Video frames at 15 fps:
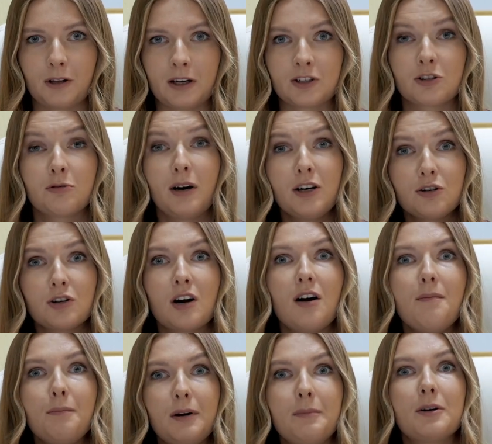that. Try to
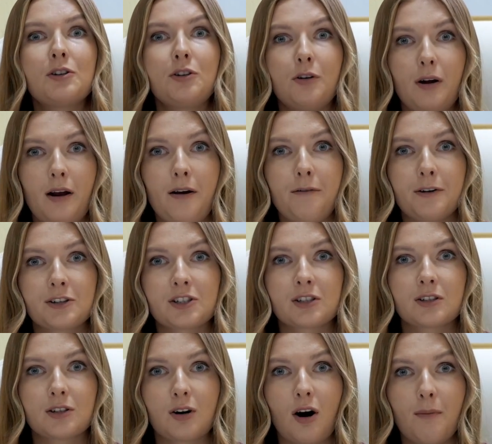compliment her efforts
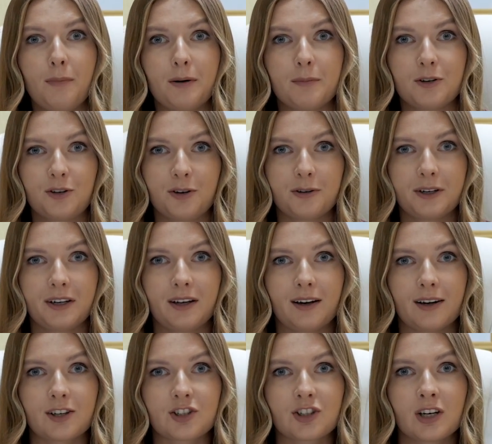and to compliment her
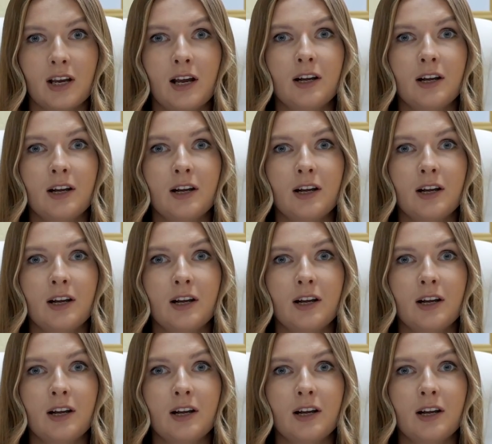English.